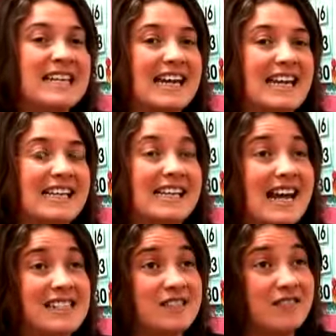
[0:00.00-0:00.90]
and it
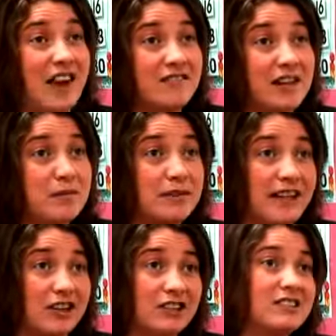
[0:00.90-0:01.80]
has a 5-day
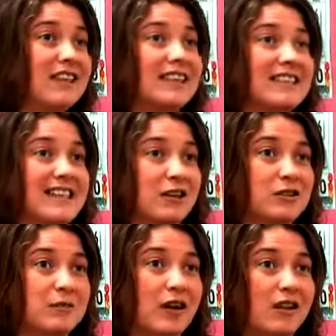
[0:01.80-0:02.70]
planner, and it
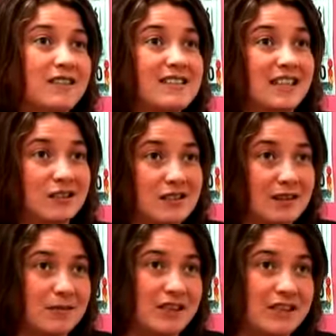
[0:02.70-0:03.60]
tells me all the skills that
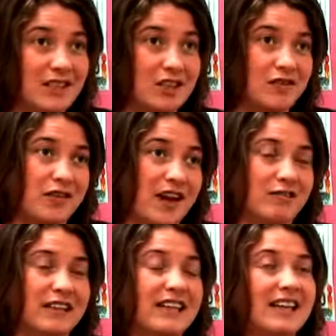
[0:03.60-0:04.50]
I'm going to teach for that
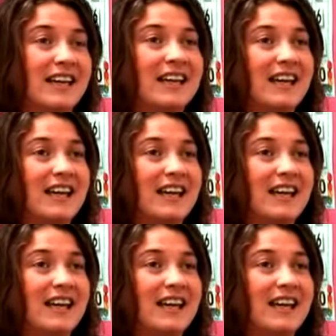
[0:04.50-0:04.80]
week.